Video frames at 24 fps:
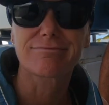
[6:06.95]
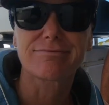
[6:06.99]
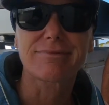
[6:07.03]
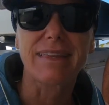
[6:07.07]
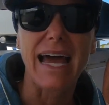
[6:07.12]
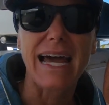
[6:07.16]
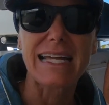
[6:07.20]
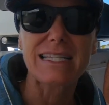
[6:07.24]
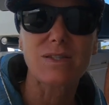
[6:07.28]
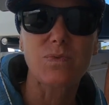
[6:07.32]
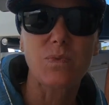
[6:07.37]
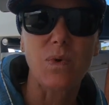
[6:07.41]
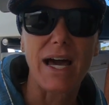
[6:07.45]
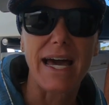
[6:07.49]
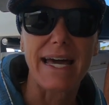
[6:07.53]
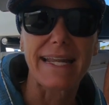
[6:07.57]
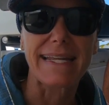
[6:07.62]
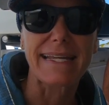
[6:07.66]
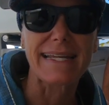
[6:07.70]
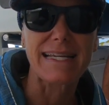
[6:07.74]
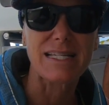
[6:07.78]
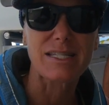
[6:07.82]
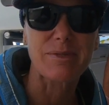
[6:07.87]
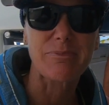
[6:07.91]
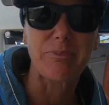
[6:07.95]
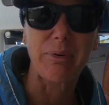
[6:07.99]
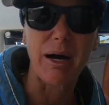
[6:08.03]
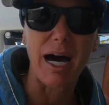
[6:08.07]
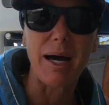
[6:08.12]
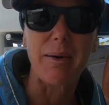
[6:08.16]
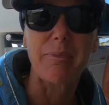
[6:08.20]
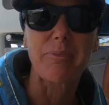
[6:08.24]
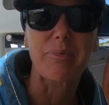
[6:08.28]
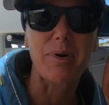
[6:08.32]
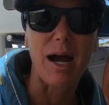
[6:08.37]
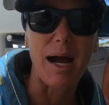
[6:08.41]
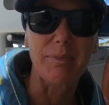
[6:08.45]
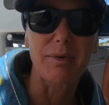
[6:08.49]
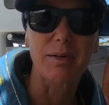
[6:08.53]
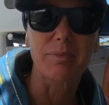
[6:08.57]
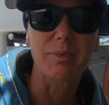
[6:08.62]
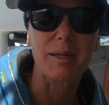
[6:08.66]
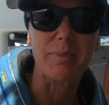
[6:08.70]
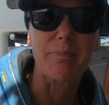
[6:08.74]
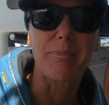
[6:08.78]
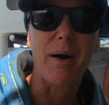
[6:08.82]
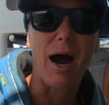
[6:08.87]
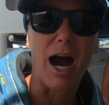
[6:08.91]
That's when his butt
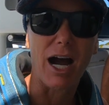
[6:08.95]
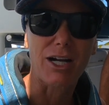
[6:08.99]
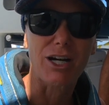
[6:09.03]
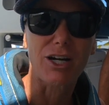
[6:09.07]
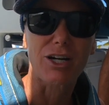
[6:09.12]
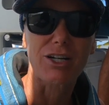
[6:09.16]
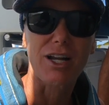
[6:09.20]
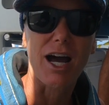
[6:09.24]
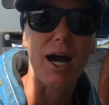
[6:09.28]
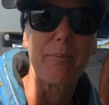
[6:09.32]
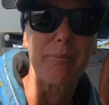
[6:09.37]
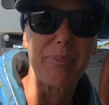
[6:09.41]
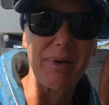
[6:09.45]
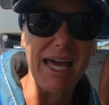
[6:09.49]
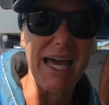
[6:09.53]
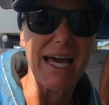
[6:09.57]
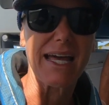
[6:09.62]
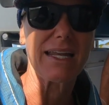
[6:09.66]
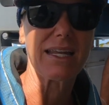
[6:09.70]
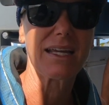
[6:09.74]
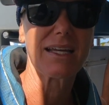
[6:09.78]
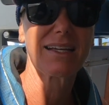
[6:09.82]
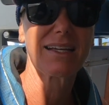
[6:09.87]
probably puckered a bit.